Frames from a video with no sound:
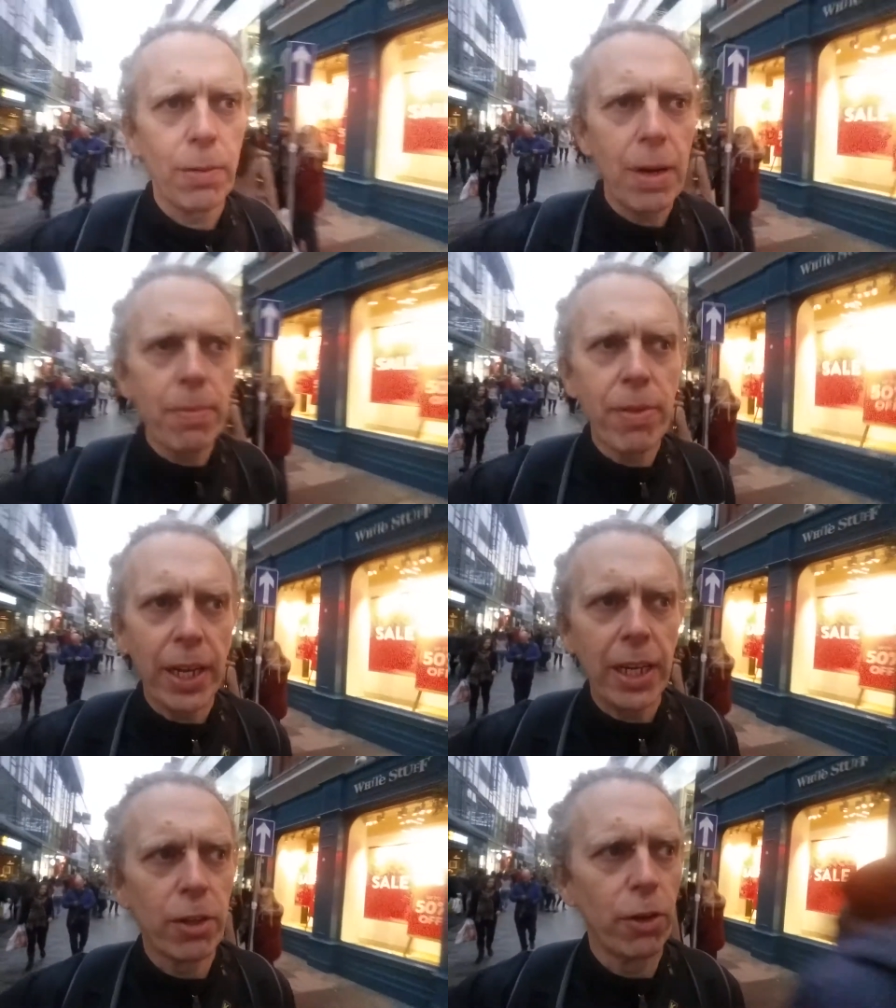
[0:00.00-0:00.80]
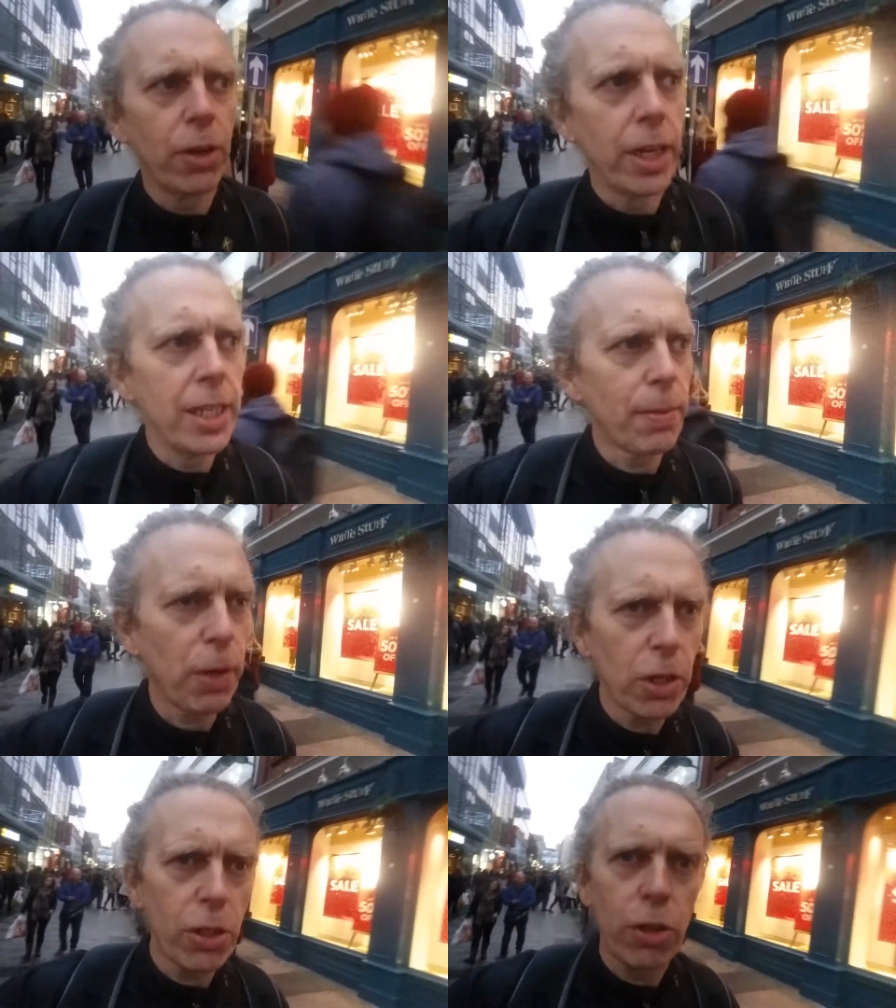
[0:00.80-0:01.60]
what I'm thinking of doing is,
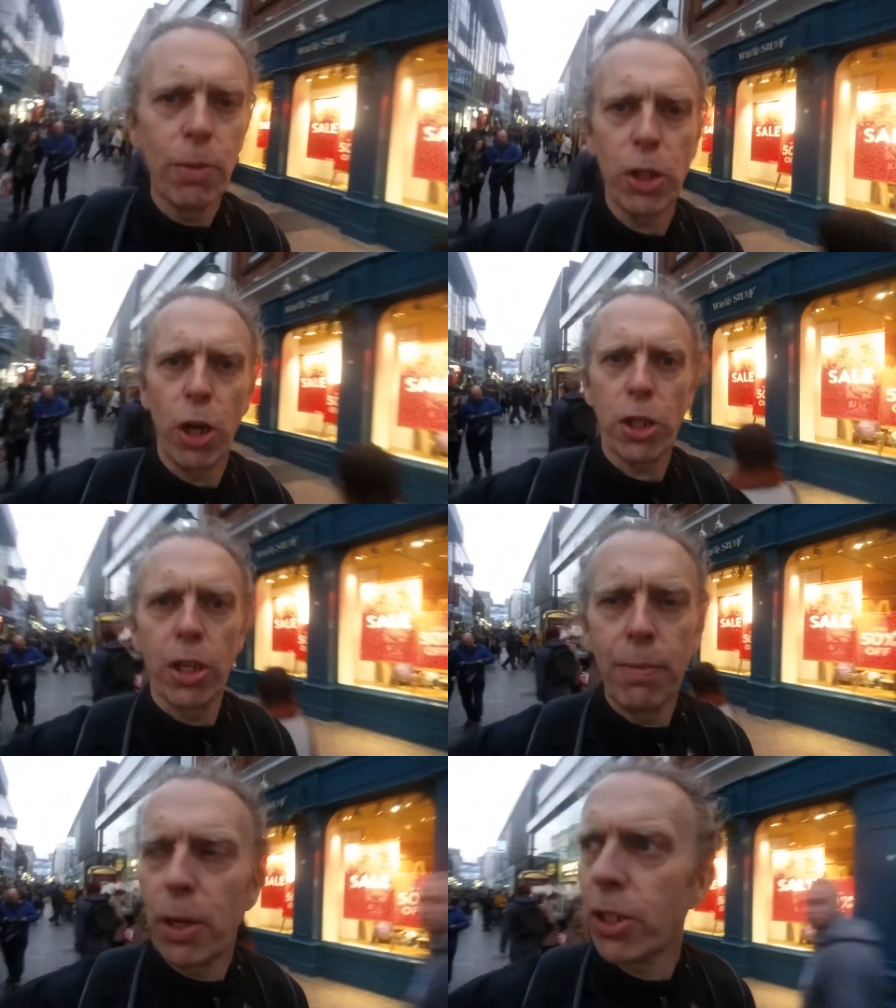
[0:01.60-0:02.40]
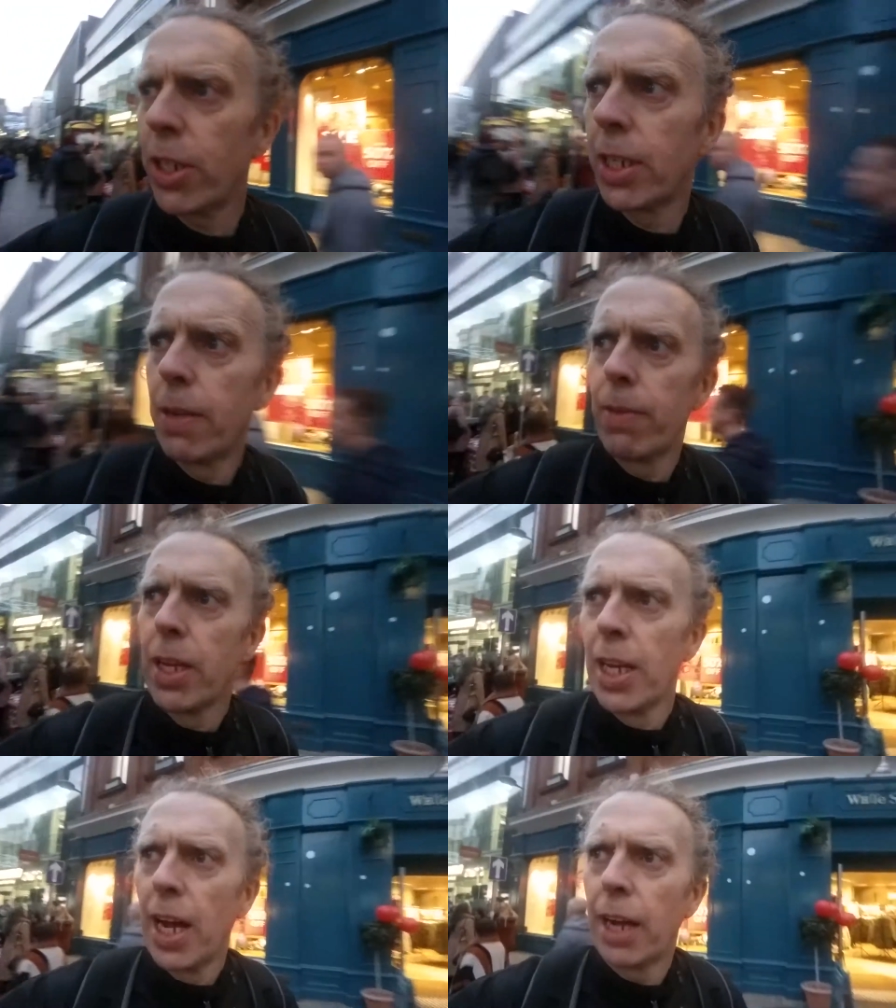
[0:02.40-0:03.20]
because there's so much hustle and bustle,
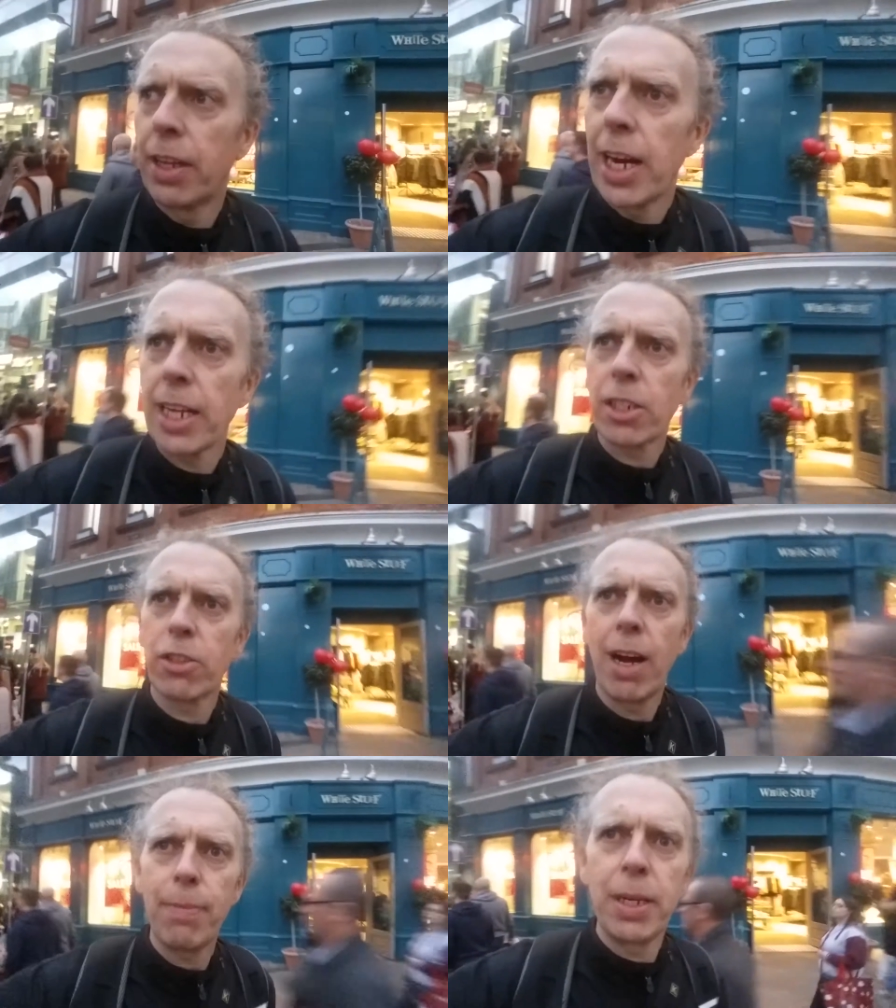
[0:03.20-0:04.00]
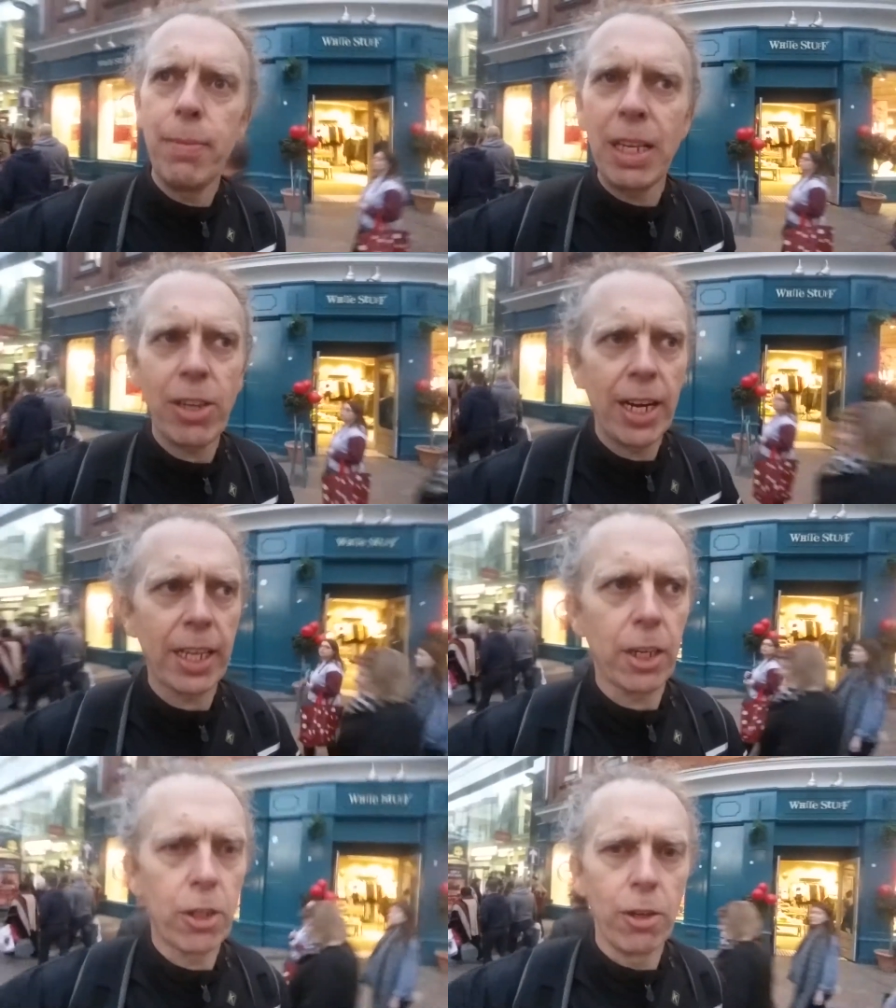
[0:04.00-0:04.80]
and the light's dropping, I might try to
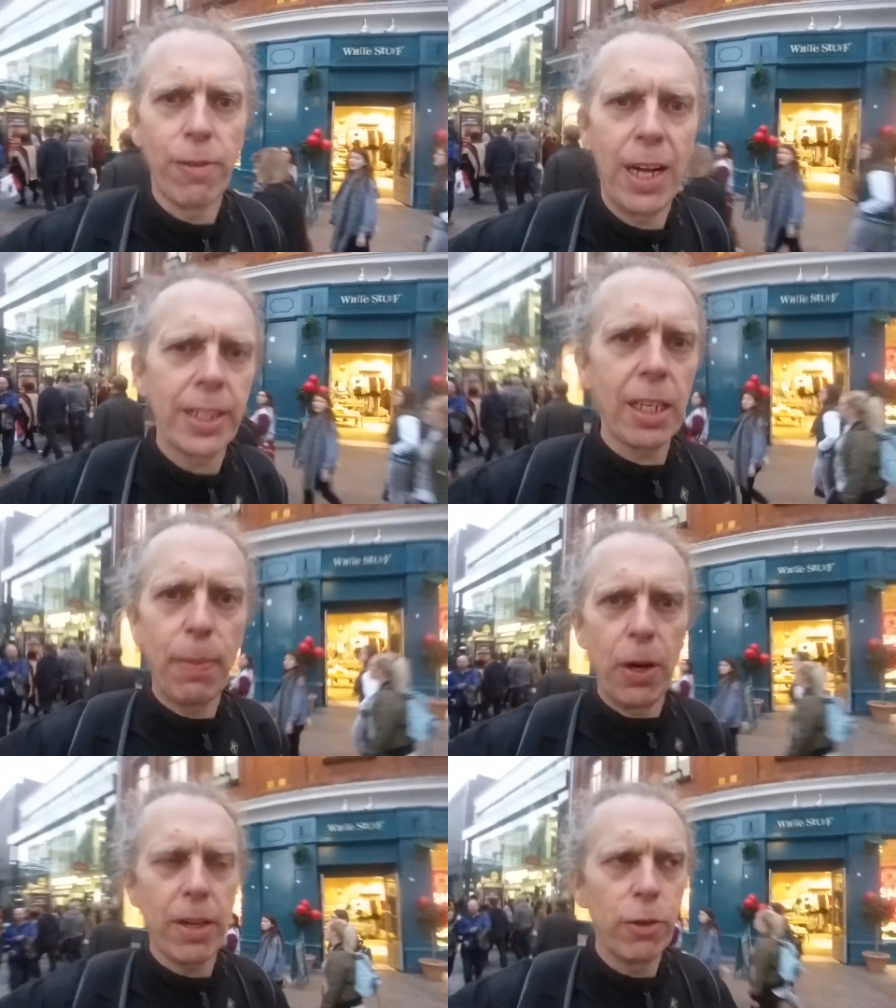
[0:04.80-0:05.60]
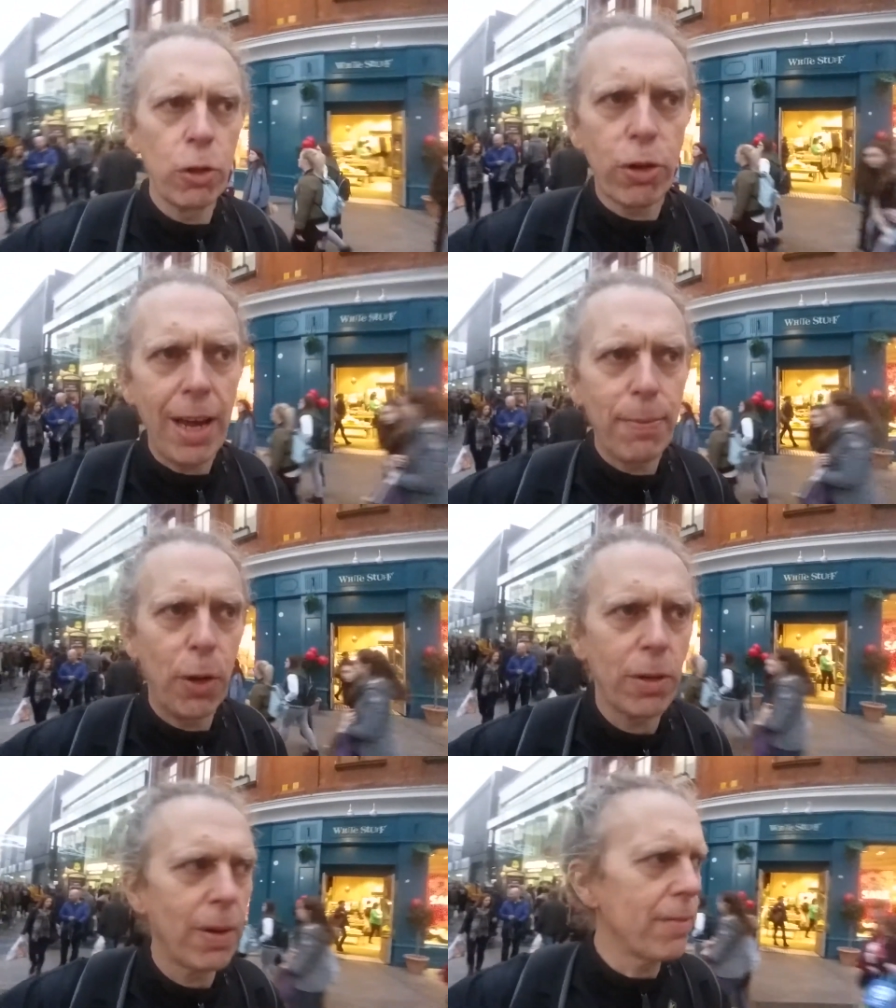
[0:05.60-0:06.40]
get a good vantage point. I've no
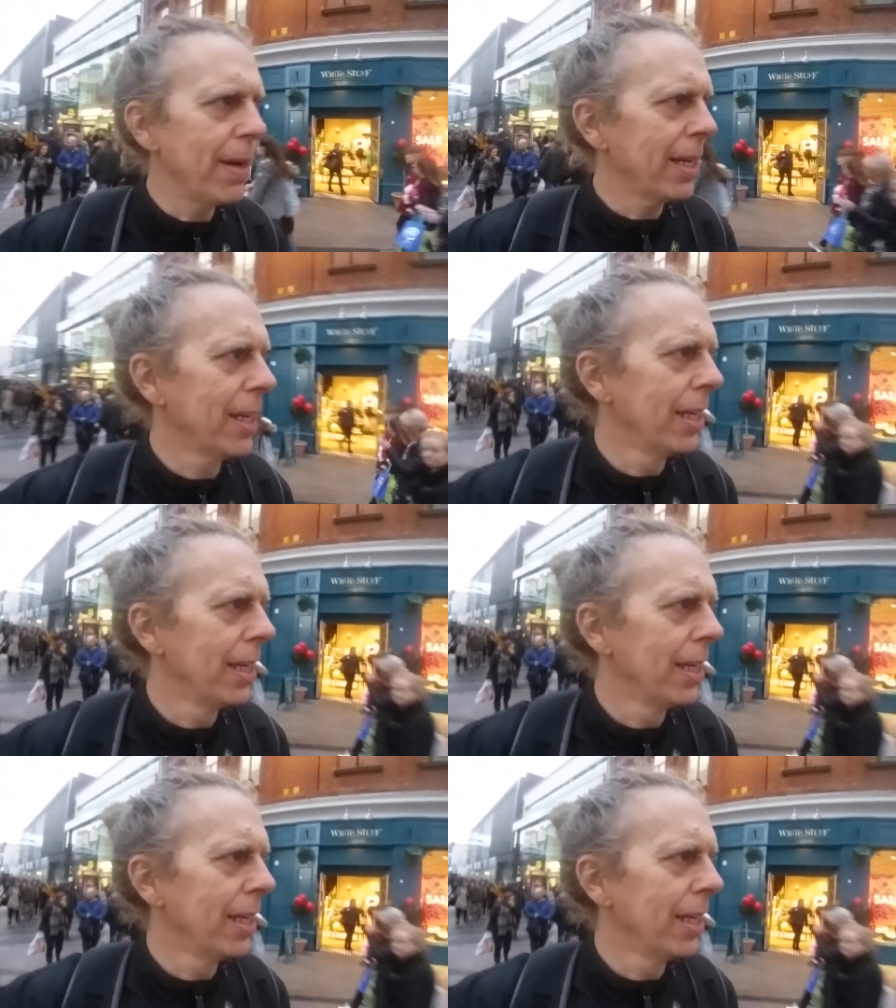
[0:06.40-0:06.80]
tripod with me.